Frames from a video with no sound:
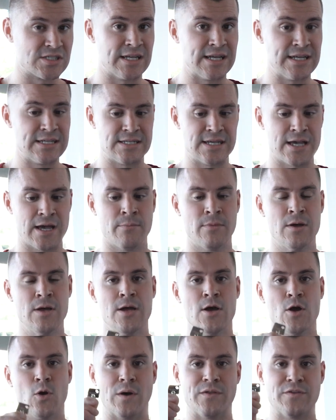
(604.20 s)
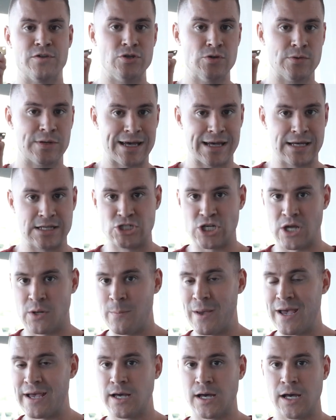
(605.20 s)
an ATM, whether you get a Gen
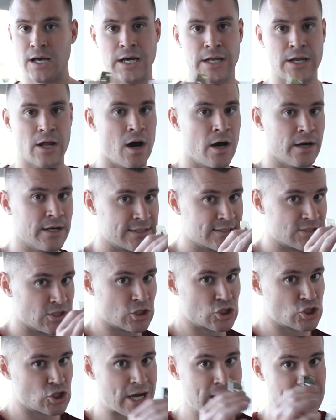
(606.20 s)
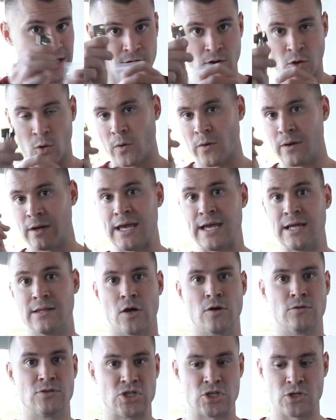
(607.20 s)
Mega, an Onyx, a Triton, or a
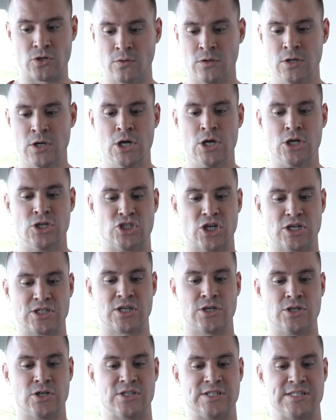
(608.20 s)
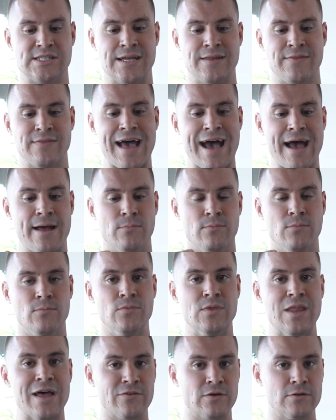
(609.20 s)
Halo 2, just understand that
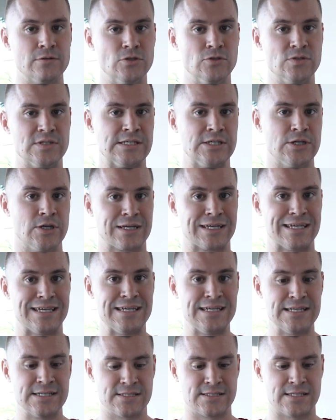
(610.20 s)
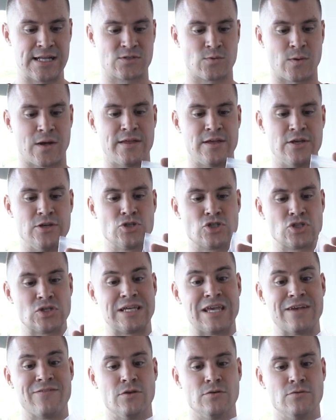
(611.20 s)
never losing your keys, that's why they usually
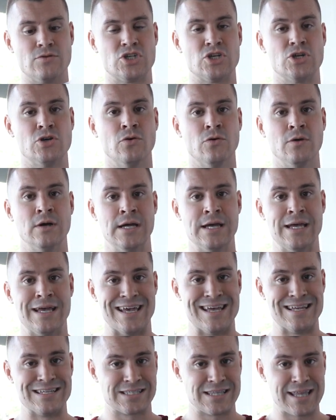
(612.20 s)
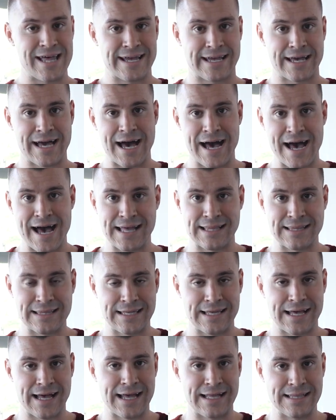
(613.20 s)
give you 2, is like
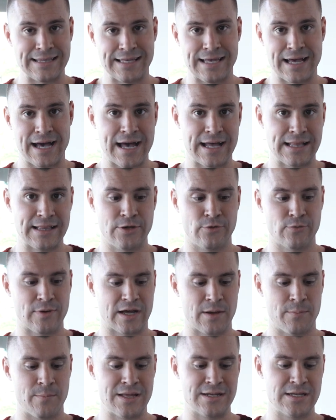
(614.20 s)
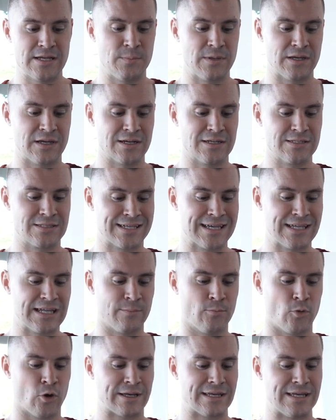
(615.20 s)
highly, highly, highly recommended, because
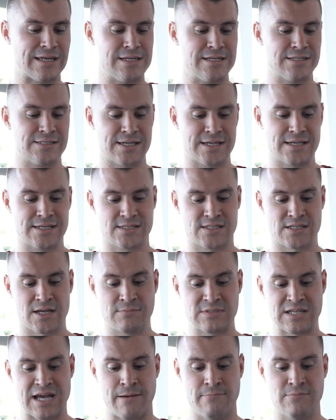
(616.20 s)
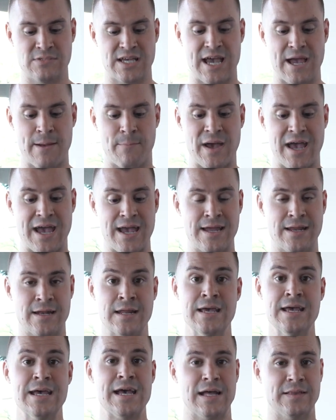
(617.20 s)
getting more keys is sometimes a pain
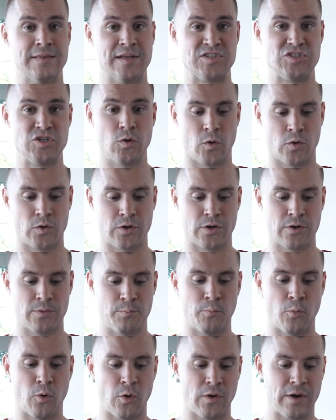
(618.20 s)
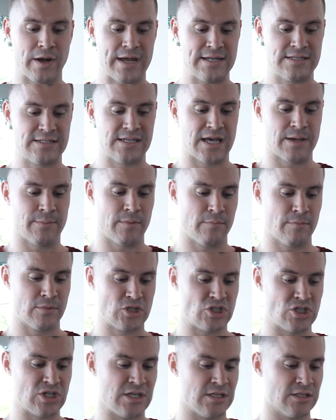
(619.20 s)
unless you order more ATM
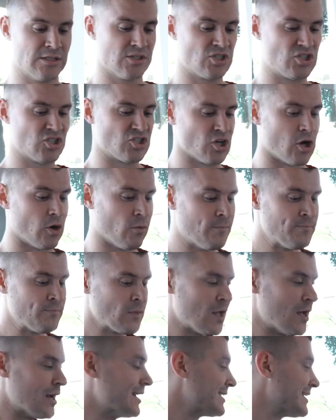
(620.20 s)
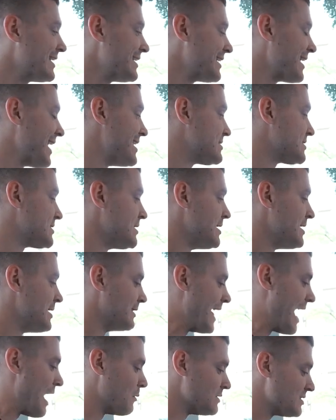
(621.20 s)
machines. So again, guys,
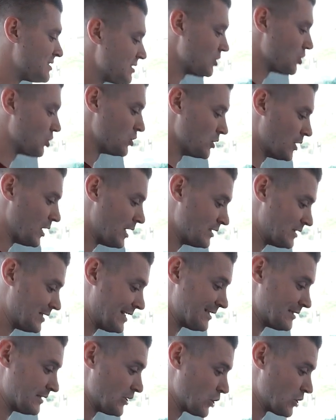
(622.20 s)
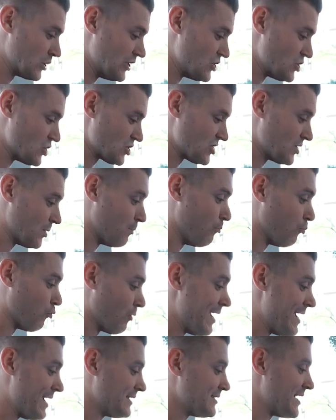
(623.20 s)
that was literally just a
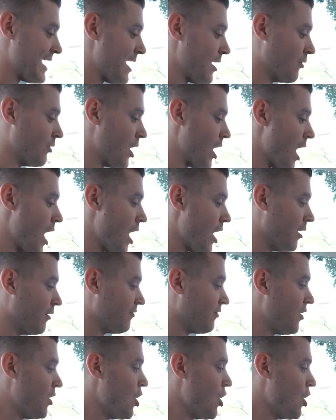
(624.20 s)
breakdown of